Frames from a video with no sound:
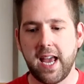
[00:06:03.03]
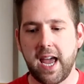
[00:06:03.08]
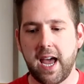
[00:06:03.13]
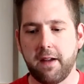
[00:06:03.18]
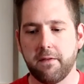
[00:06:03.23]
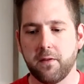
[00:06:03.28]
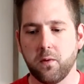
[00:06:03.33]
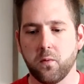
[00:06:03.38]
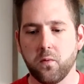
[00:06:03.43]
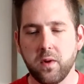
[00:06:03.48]

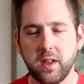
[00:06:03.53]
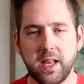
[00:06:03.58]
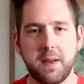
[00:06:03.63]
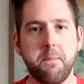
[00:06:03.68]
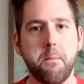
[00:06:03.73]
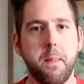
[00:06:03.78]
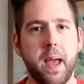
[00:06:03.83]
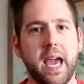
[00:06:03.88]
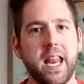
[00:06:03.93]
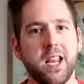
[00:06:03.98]
have to really
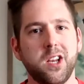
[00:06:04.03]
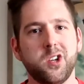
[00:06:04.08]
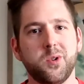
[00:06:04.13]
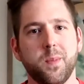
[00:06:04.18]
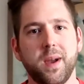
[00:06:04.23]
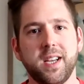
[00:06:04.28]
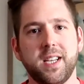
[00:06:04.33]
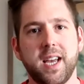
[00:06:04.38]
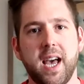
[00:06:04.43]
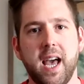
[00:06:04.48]
manage
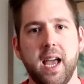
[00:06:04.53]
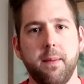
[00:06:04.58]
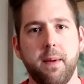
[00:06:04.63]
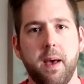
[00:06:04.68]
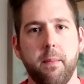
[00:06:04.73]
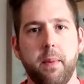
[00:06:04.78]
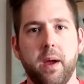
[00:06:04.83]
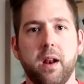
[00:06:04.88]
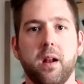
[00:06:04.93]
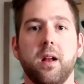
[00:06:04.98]
my time
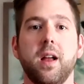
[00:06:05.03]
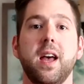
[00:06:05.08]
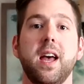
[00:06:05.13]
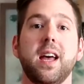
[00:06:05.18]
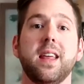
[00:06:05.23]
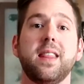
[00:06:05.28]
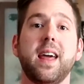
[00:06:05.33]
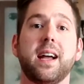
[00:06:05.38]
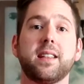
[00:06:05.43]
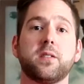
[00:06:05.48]
at better.
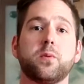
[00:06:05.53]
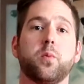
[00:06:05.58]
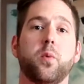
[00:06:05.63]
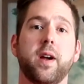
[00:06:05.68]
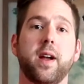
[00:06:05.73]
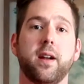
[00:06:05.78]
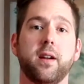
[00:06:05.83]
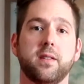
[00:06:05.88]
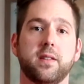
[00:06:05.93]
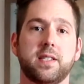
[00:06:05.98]
That's
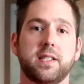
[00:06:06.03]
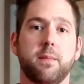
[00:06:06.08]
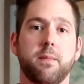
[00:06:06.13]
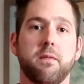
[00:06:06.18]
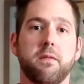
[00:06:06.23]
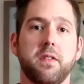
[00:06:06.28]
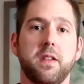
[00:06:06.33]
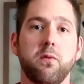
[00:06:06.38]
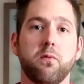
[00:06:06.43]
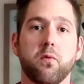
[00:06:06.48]
where
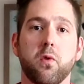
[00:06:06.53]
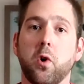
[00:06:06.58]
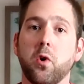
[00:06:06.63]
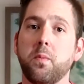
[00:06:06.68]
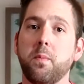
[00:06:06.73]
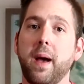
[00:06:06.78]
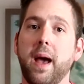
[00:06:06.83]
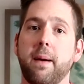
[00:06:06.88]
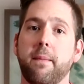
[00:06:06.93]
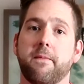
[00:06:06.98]
some of the
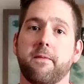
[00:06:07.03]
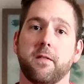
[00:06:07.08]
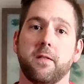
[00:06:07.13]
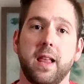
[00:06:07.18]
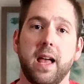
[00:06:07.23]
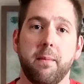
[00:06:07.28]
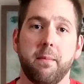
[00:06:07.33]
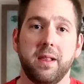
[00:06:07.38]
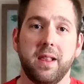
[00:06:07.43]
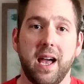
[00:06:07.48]
roadmap for
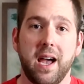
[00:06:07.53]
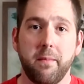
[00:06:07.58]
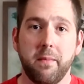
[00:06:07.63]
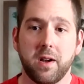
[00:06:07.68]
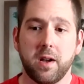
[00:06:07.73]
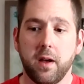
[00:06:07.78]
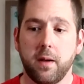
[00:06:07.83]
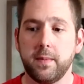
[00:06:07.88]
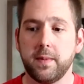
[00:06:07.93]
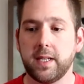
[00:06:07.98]
Llama
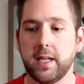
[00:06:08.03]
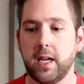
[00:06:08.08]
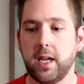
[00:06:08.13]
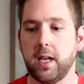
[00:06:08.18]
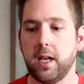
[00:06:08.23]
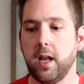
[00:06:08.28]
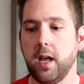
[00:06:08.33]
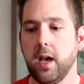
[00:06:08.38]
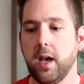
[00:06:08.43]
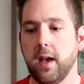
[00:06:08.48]
Llama comes
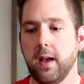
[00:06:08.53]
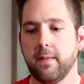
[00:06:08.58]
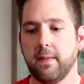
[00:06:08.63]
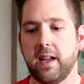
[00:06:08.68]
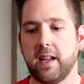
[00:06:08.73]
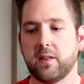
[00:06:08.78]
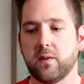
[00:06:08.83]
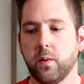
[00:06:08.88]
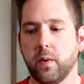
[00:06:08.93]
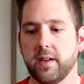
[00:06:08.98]
in.
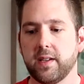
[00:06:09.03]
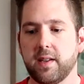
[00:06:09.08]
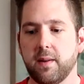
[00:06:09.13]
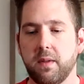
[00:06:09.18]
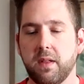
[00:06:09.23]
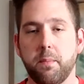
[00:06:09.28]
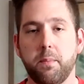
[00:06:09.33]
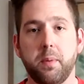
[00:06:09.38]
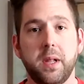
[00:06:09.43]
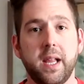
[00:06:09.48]
That's where some
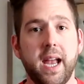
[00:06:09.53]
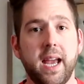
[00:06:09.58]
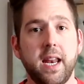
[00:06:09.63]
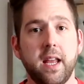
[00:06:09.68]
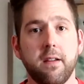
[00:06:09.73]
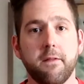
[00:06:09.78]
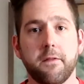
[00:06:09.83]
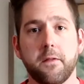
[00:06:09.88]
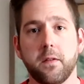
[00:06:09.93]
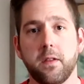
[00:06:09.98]
of the
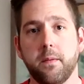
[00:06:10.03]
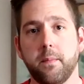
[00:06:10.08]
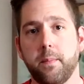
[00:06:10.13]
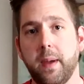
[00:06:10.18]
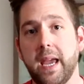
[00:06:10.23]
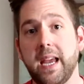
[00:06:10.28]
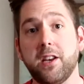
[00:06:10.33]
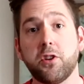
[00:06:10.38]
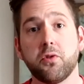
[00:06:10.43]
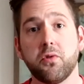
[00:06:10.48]
planning for the
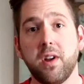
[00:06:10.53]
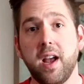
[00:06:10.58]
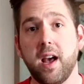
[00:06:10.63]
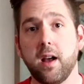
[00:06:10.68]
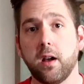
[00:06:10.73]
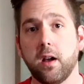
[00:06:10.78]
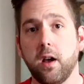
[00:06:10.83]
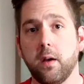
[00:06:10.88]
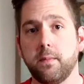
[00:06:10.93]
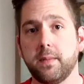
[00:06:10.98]

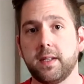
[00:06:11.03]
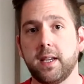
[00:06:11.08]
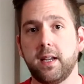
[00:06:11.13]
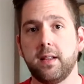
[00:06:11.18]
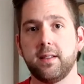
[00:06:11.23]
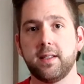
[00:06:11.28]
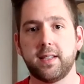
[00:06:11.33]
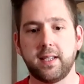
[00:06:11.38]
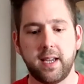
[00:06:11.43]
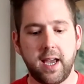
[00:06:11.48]
Patreon comes
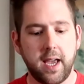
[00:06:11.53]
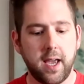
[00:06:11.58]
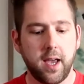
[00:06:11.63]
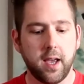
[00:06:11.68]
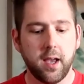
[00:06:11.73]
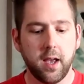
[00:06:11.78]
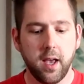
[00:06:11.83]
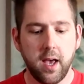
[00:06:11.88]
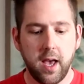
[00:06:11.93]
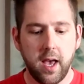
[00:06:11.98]
in,
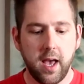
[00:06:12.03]
saying,